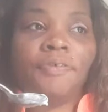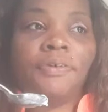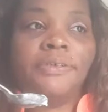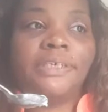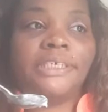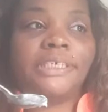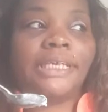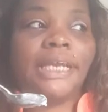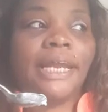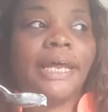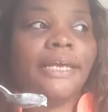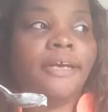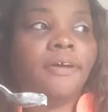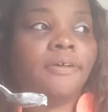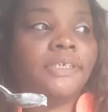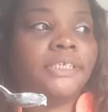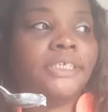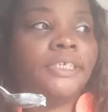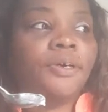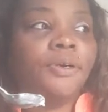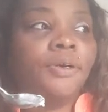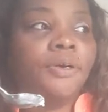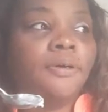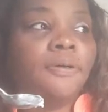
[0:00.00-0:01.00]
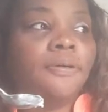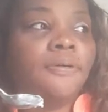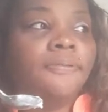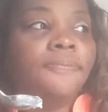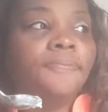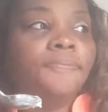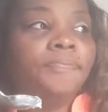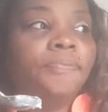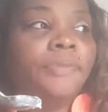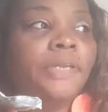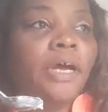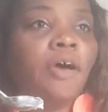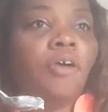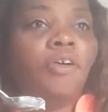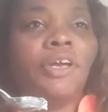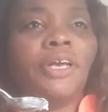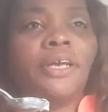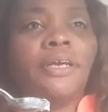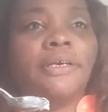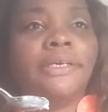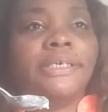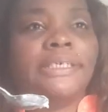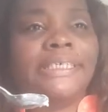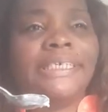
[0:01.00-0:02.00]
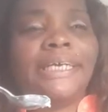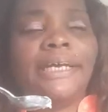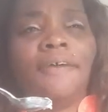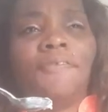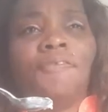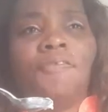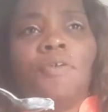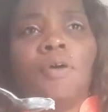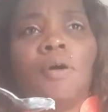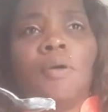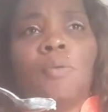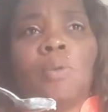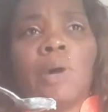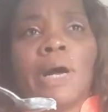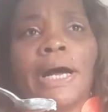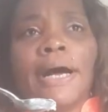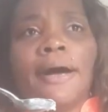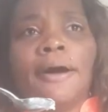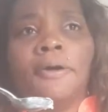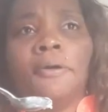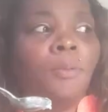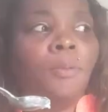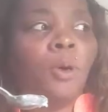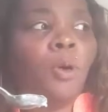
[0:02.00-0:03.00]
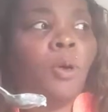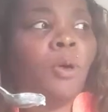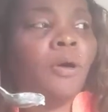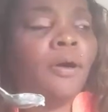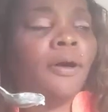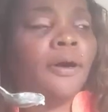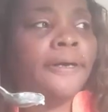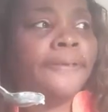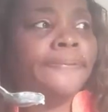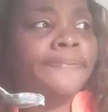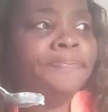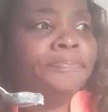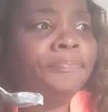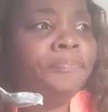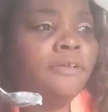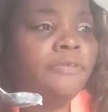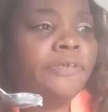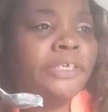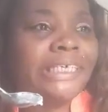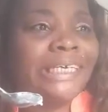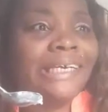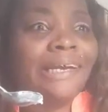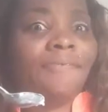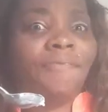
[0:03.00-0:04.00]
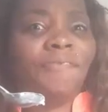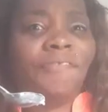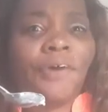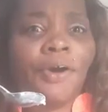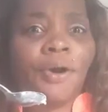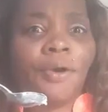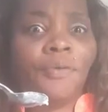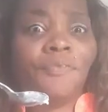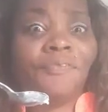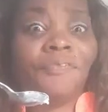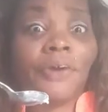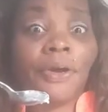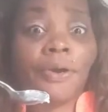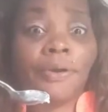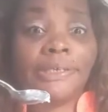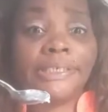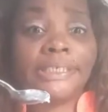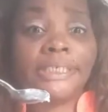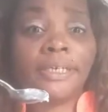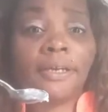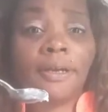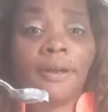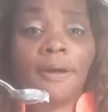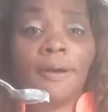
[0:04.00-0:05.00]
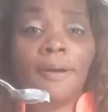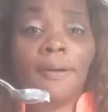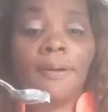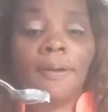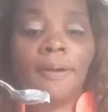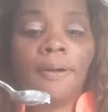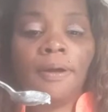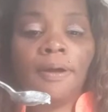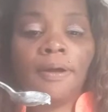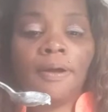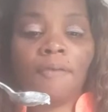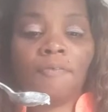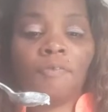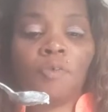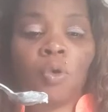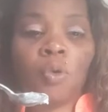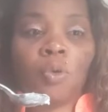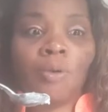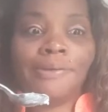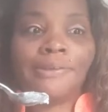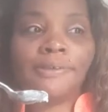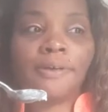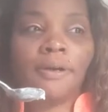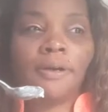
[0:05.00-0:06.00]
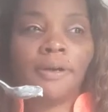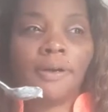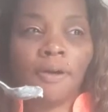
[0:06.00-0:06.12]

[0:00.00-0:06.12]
you just let your cereal or you sit there for a while, or you just eating very, very slow, of course,